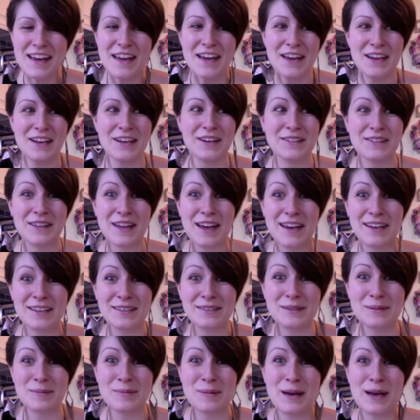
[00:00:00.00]
Your legs,
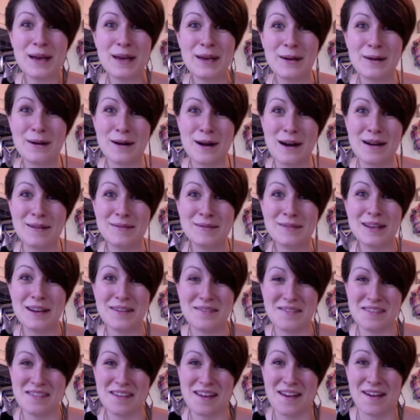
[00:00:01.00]
your butt, your arms,
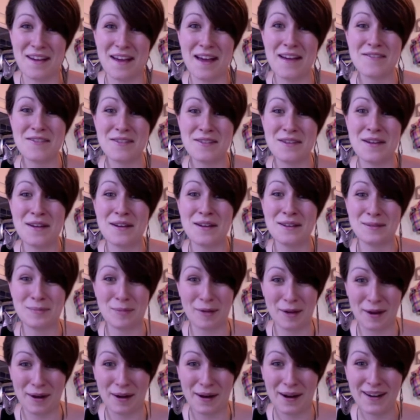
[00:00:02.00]
everything. Everything gets
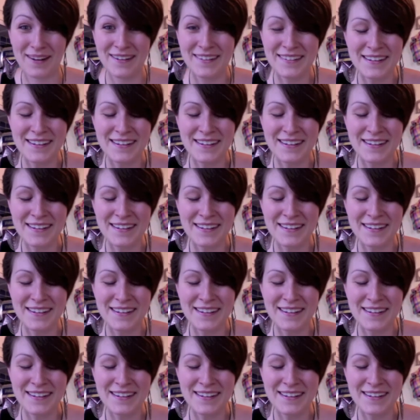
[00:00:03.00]
bigger.